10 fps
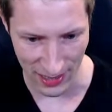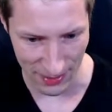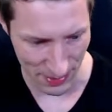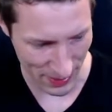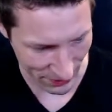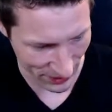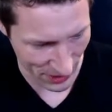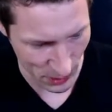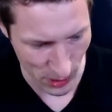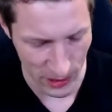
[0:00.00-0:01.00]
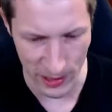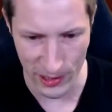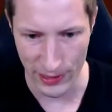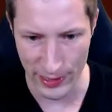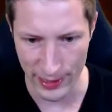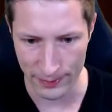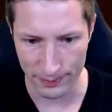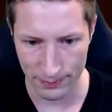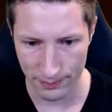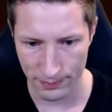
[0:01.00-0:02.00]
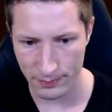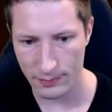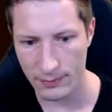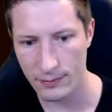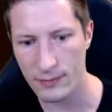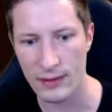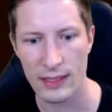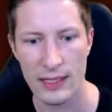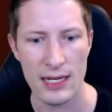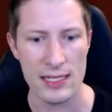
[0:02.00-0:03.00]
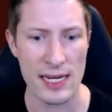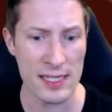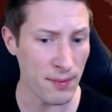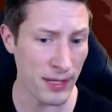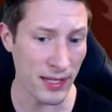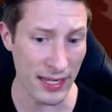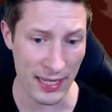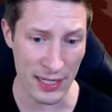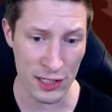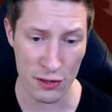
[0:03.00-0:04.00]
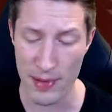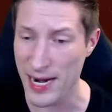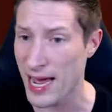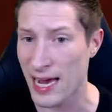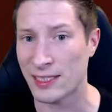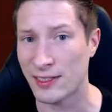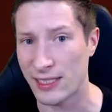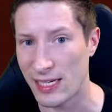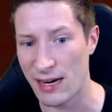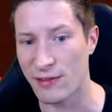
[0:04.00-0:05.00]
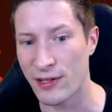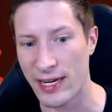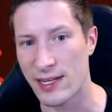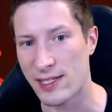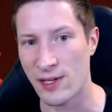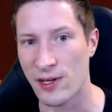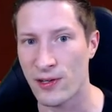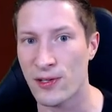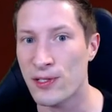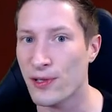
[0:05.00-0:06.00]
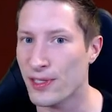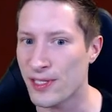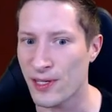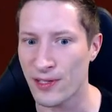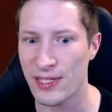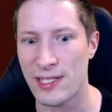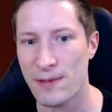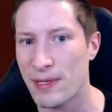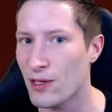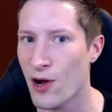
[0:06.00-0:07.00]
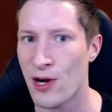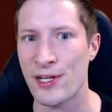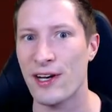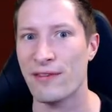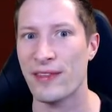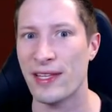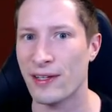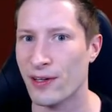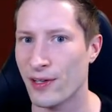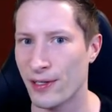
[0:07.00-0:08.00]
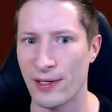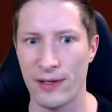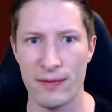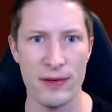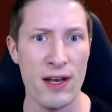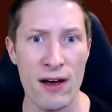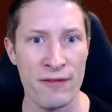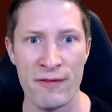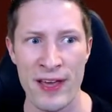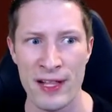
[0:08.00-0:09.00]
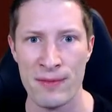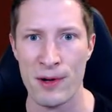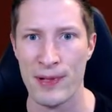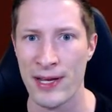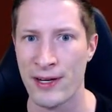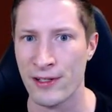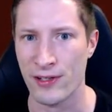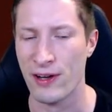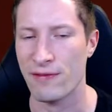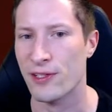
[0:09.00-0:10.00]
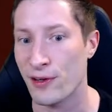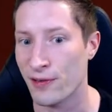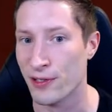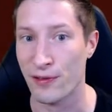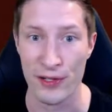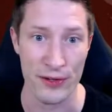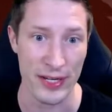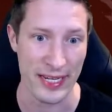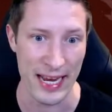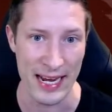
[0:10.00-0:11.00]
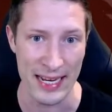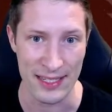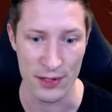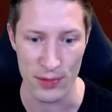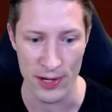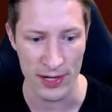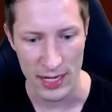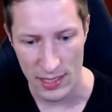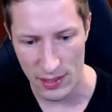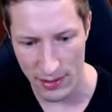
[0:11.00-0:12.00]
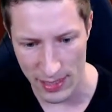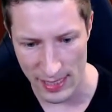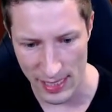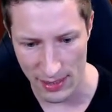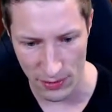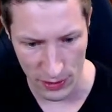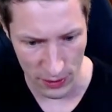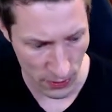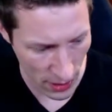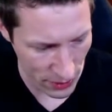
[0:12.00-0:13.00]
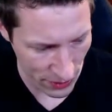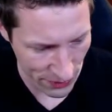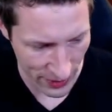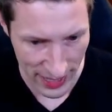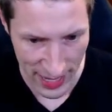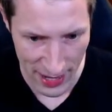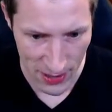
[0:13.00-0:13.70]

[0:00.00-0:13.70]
let me make a real small circle here say something like this, you might actually never get a circle. So the circle needs to be large enough that there are enough available players or enough servers for you to get into one. So I'm going to set it to 200 for now.